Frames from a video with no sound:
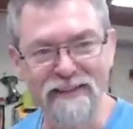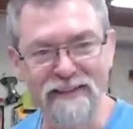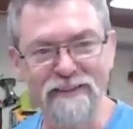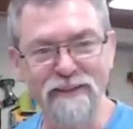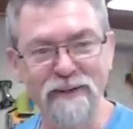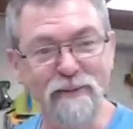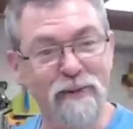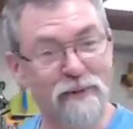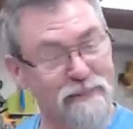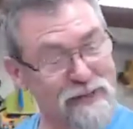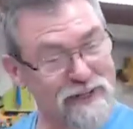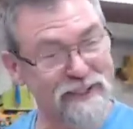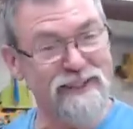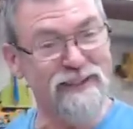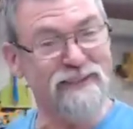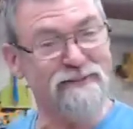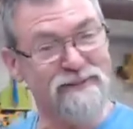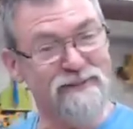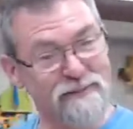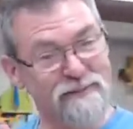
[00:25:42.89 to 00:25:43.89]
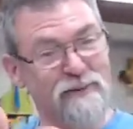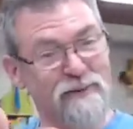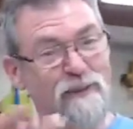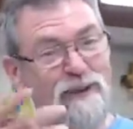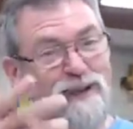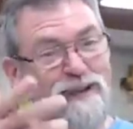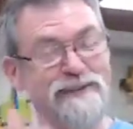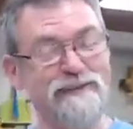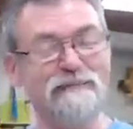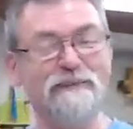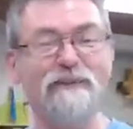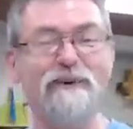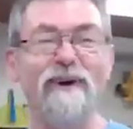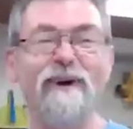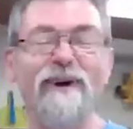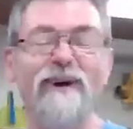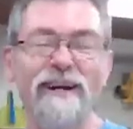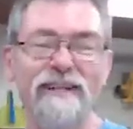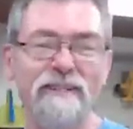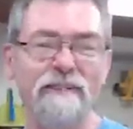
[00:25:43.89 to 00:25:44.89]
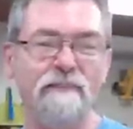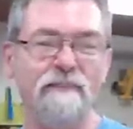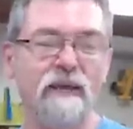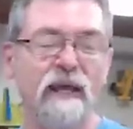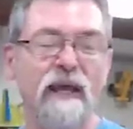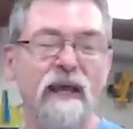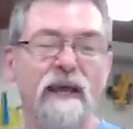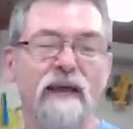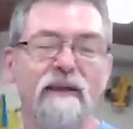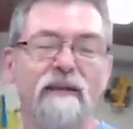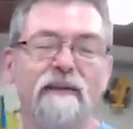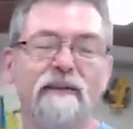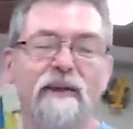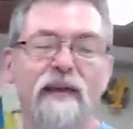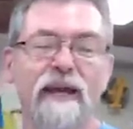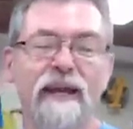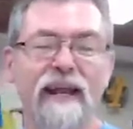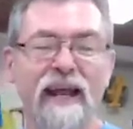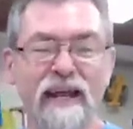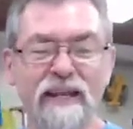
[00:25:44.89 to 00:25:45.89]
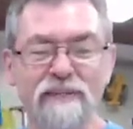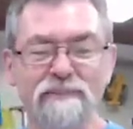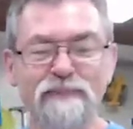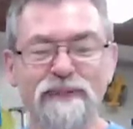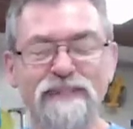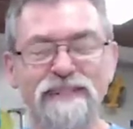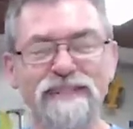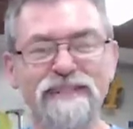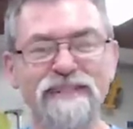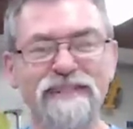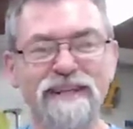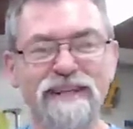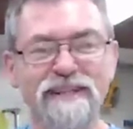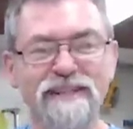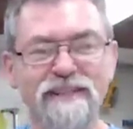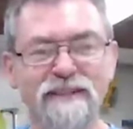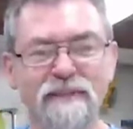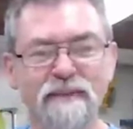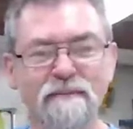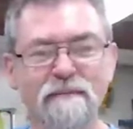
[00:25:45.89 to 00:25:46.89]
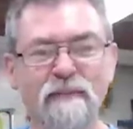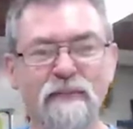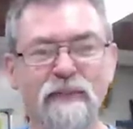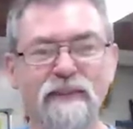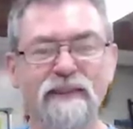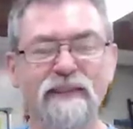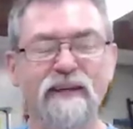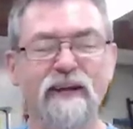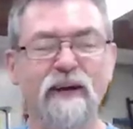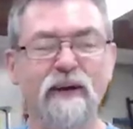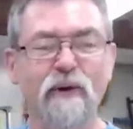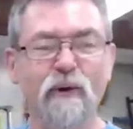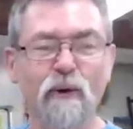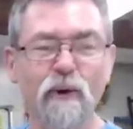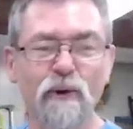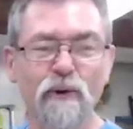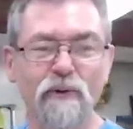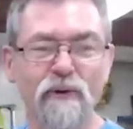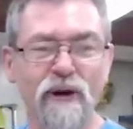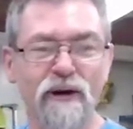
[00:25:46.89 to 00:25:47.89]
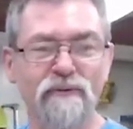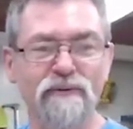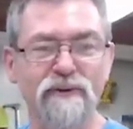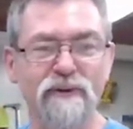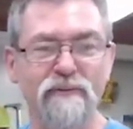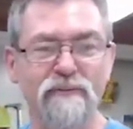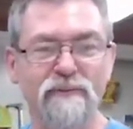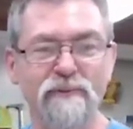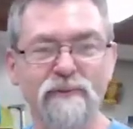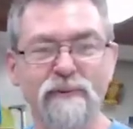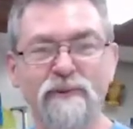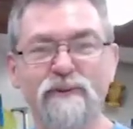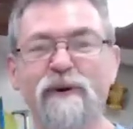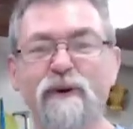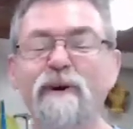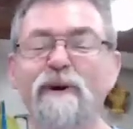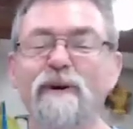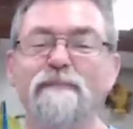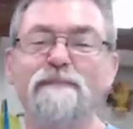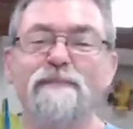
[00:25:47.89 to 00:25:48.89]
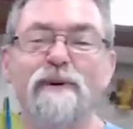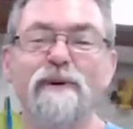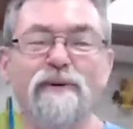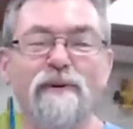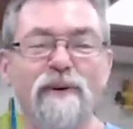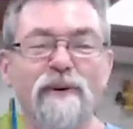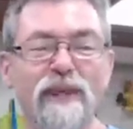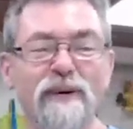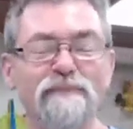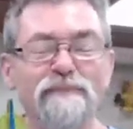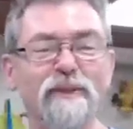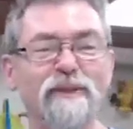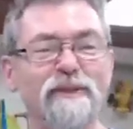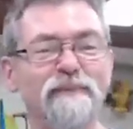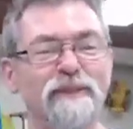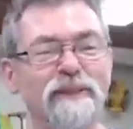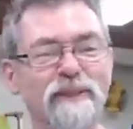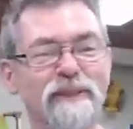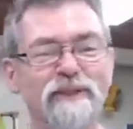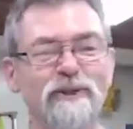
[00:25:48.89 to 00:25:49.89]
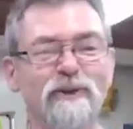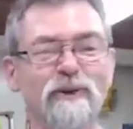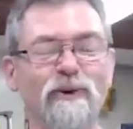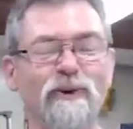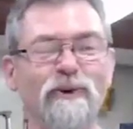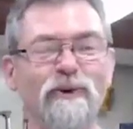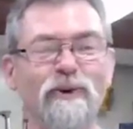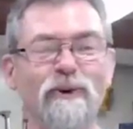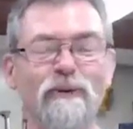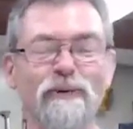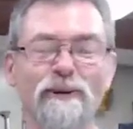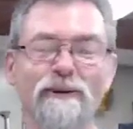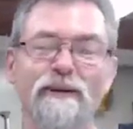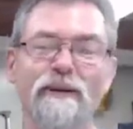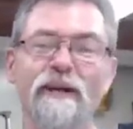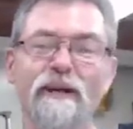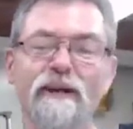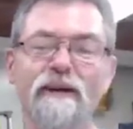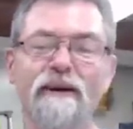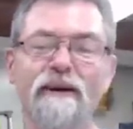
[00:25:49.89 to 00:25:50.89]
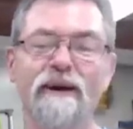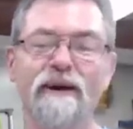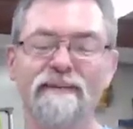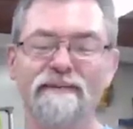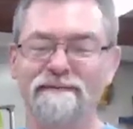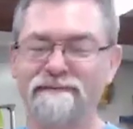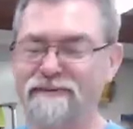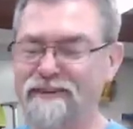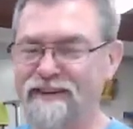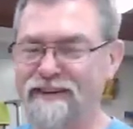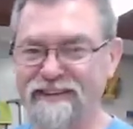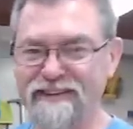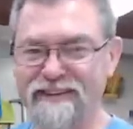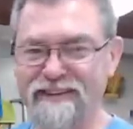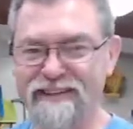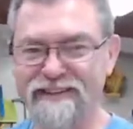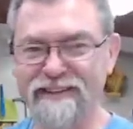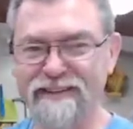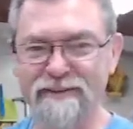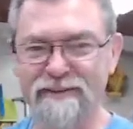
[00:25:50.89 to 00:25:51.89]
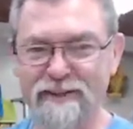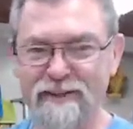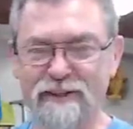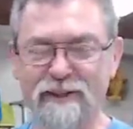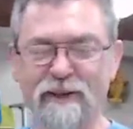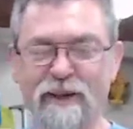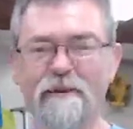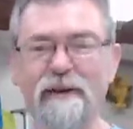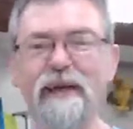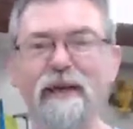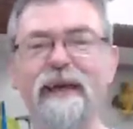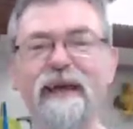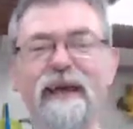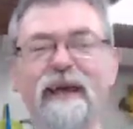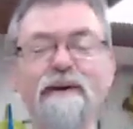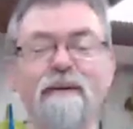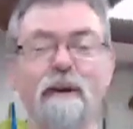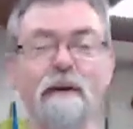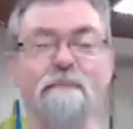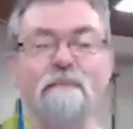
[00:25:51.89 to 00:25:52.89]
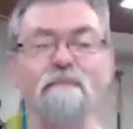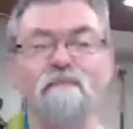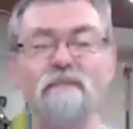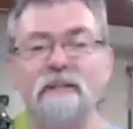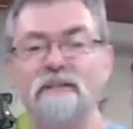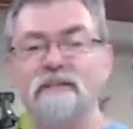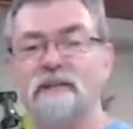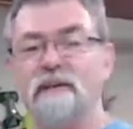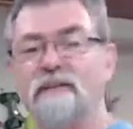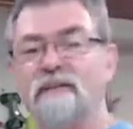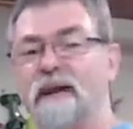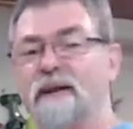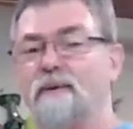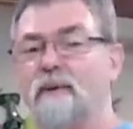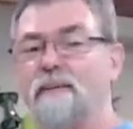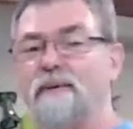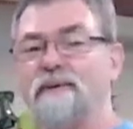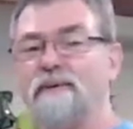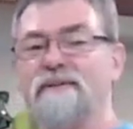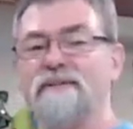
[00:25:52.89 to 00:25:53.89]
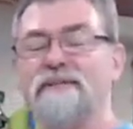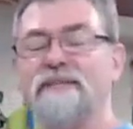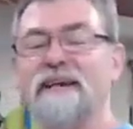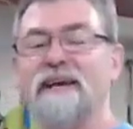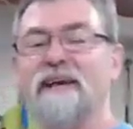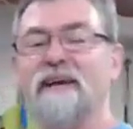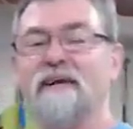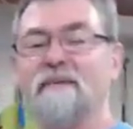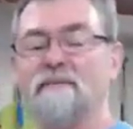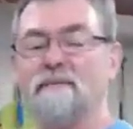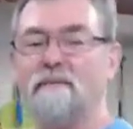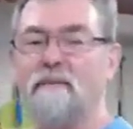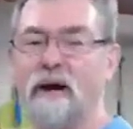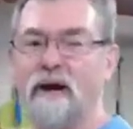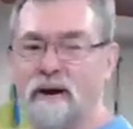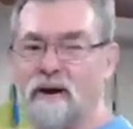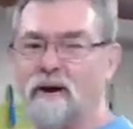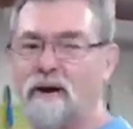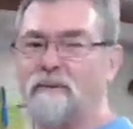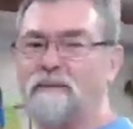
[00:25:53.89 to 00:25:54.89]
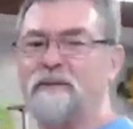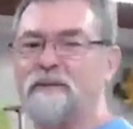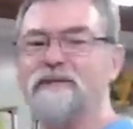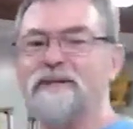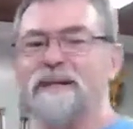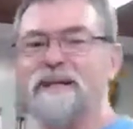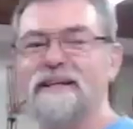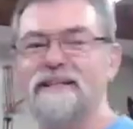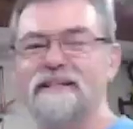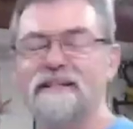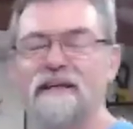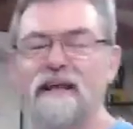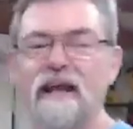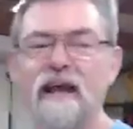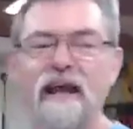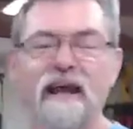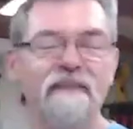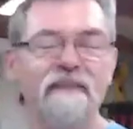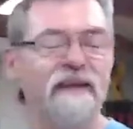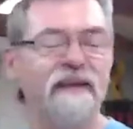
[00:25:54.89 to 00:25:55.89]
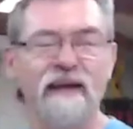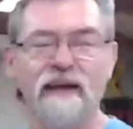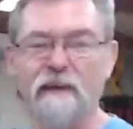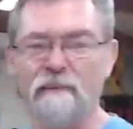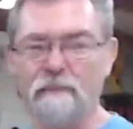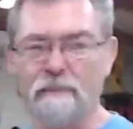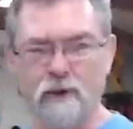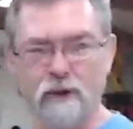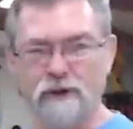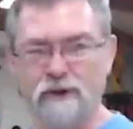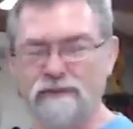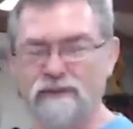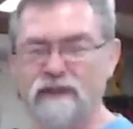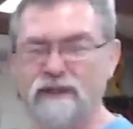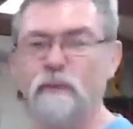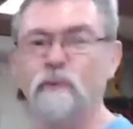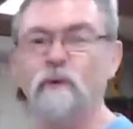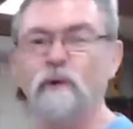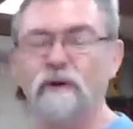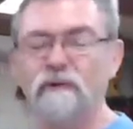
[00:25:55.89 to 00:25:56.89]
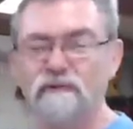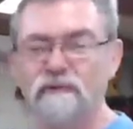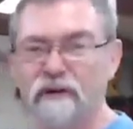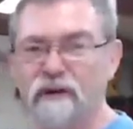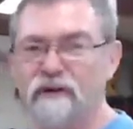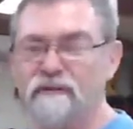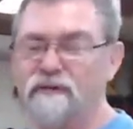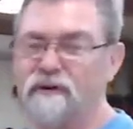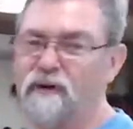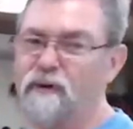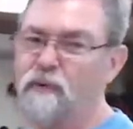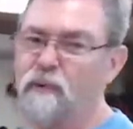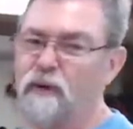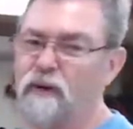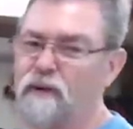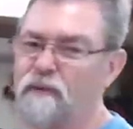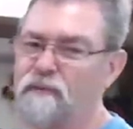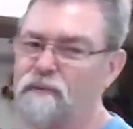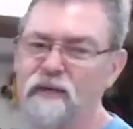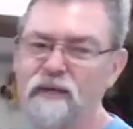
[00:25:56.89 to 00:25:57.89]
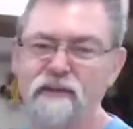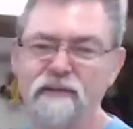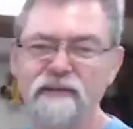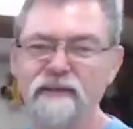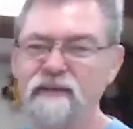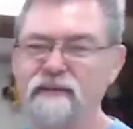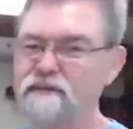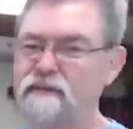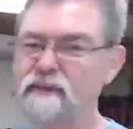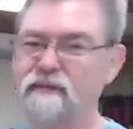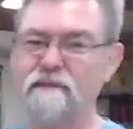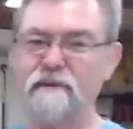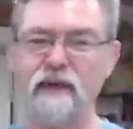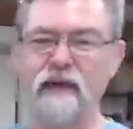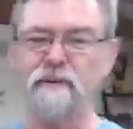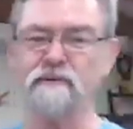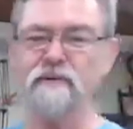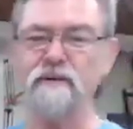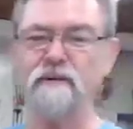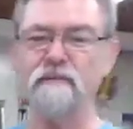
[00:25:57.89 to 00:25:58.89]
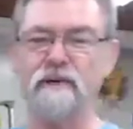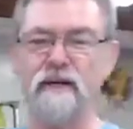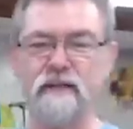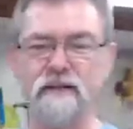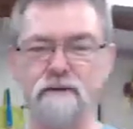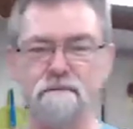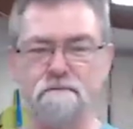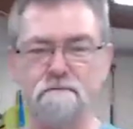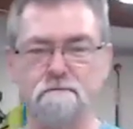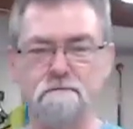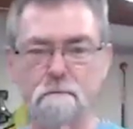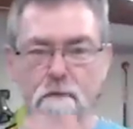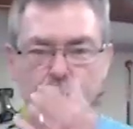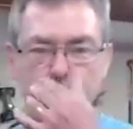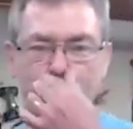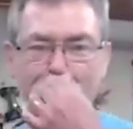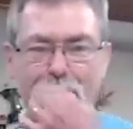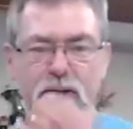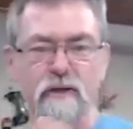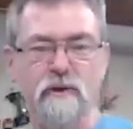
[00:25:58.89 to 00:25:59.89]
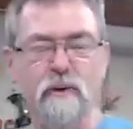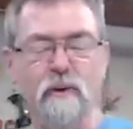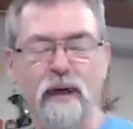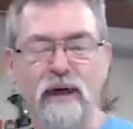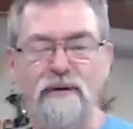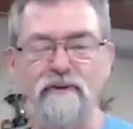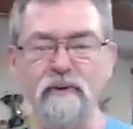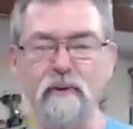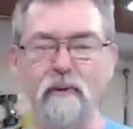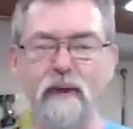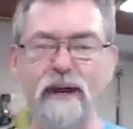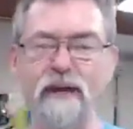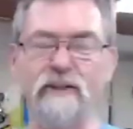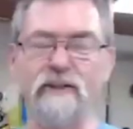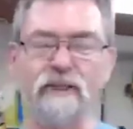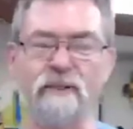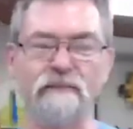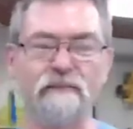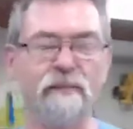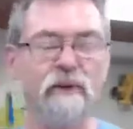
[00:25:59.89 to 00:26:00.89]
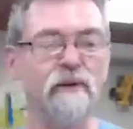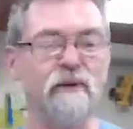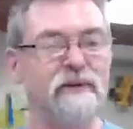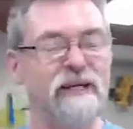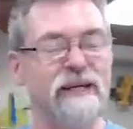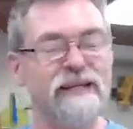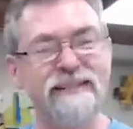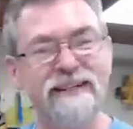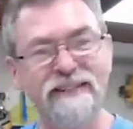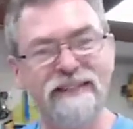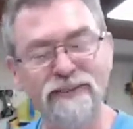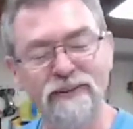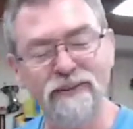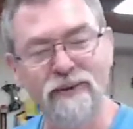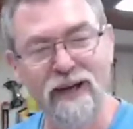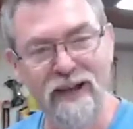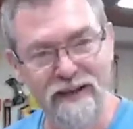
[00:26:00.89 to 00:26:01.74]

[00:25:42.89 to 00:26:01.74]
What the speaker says: You want me to give them away as a prize. It has been suggested that I autograph them before they put them in the store at Auburn. I think that's over the top. Anyway, so they will be for sale, my old machines, and they are perfect. They work very, very well. They're absolute magic. Do I have to wear deep blue? Yes, I do.